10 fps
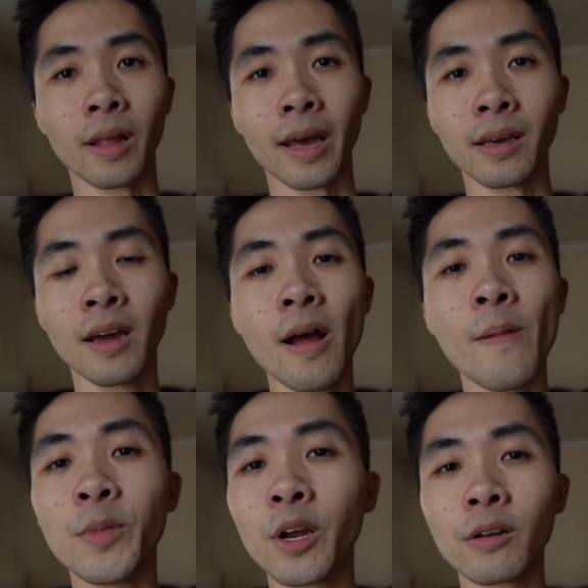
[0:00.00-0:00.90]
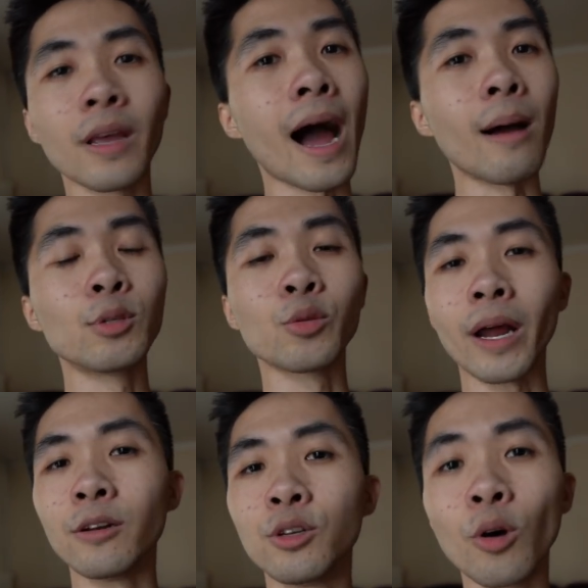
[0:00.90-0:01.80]
Like there are times where
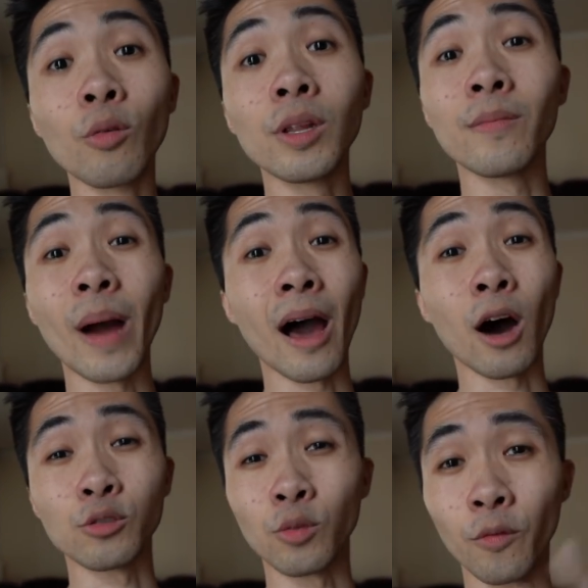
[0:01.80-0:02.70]
I don't leave my house for